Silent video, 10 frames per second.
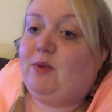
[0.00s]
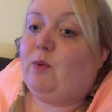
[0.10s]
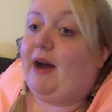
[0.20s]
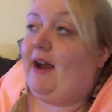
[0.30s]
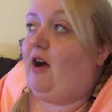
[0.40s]
with
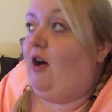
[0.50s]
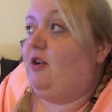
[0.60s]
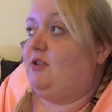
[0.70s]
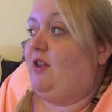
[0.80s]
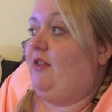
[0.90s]
white
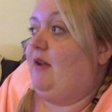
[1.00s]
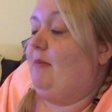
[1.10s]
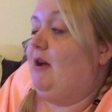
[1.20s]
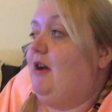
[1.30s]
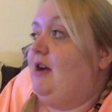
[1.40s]
hearts on
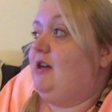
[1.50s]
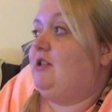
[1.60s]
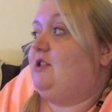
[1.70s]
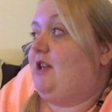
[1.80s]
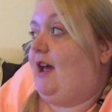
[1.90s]
them,
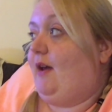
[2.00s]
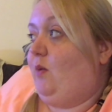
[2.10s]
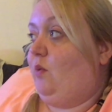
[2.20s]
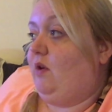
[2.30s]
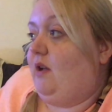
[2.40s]

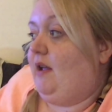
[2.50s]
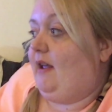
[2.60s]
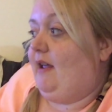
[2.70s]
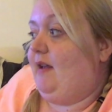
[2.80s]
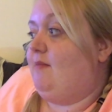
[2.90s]
so
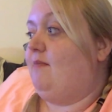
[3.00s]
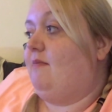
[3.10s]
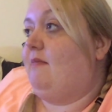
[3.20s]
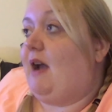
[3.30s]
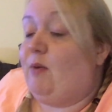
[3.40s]

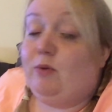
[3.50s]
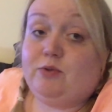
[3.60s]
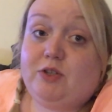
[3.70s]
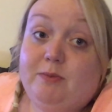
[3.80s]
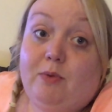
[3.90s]
I will
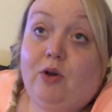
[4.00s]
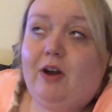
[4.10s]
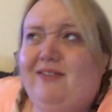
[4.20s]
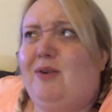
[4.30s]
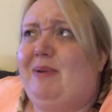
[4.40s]
do more.
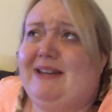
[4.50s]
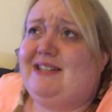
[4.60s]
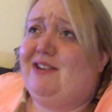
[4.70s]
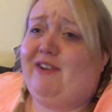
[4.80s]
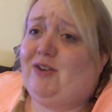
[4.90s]
I've got
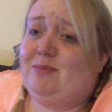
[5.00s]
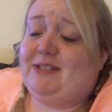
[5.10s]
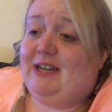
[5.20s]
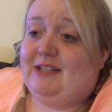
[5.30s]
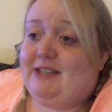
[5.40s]
plenty of red
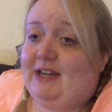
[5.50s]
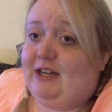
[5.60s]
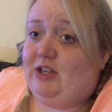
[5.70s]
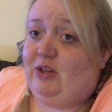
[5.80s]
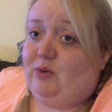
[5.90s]
upstairs that I
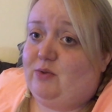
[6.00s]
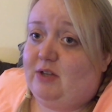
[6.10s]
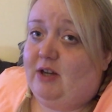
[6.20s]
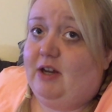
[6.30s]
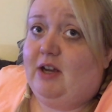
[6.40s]
can use,
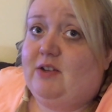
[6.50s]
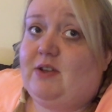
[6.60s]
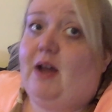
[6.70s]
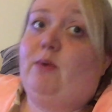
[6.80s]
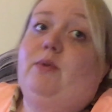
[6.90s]

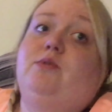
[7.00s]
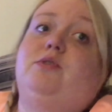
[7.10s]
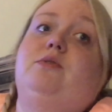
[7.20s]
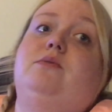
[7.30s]
so I will.